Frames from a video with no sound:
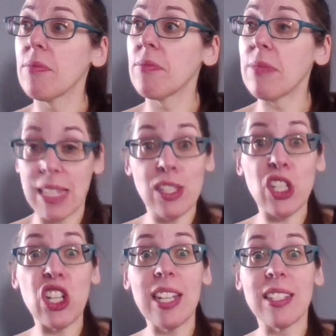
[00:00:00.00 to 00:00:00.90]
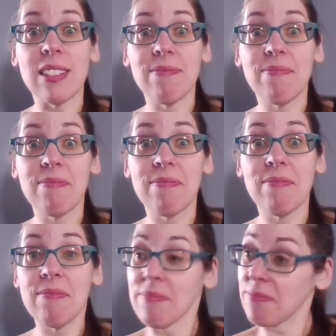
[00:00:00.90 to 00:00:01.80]
That's good.
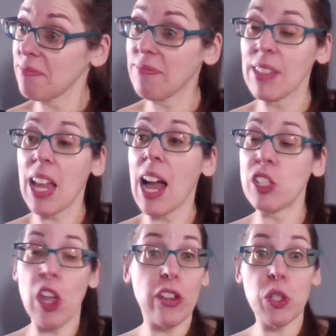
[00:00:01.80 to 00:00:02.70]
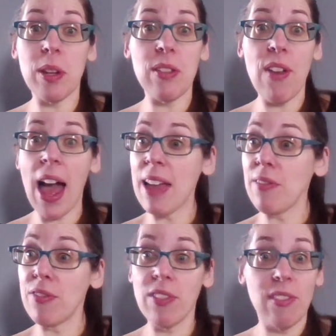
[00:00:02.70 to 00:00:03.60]
$1.25?
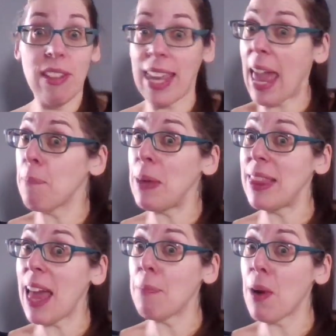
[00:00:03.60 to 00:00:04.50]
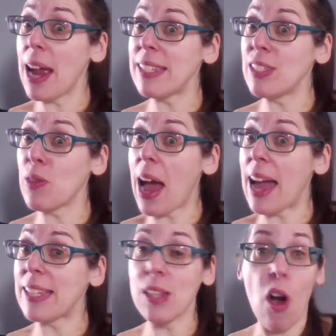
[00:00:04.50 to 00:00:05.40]
Can't beat that price, you
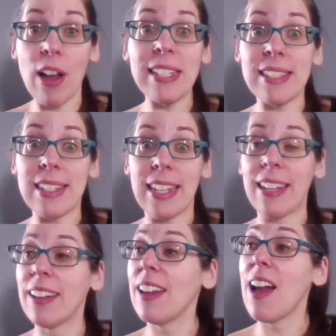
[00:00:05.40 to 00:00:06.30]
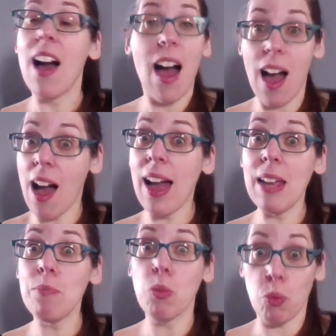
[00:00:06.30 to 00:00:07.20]
guys. Honestly,
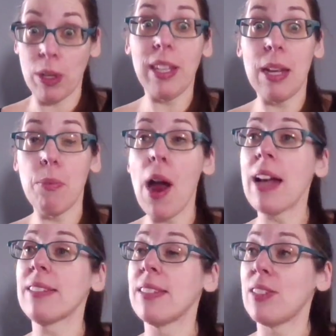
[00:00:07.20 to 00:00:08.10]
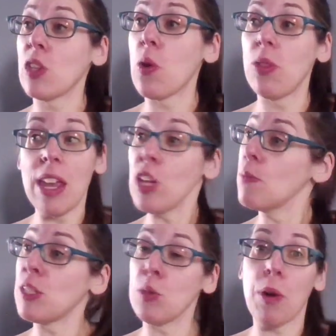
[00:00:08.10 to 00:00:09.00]
I'm really impressed. So thank you,
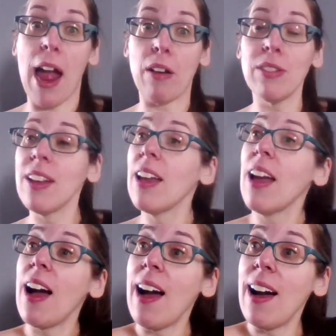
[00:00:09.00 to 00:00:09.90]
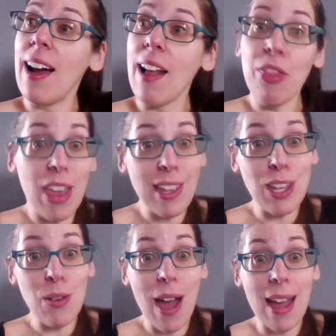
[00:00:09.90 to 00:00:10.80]
Mr. Brown. And thank
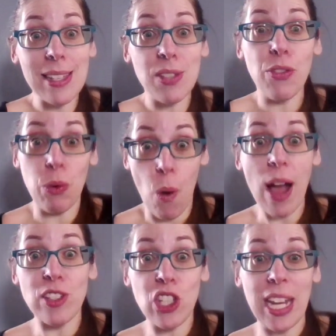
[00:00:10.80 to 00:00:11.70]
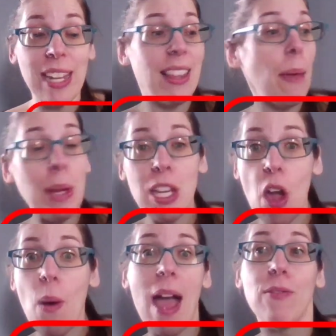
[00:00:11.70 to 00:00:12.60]
you guys for watching. Let me
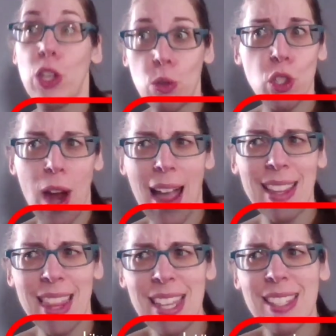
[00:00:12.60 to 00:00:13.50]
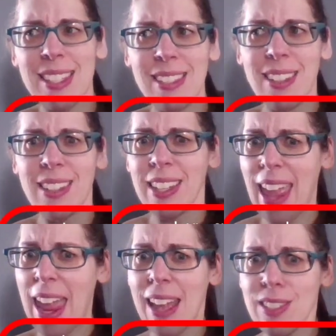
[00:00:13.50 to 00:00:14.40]
know, have you tried this
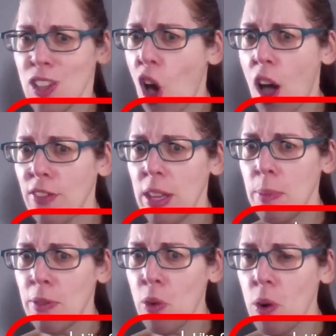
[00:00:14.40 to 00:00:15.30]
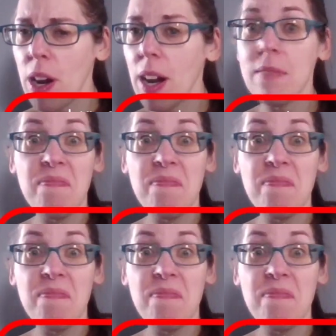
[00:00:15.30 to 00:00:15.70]
canned coffee before?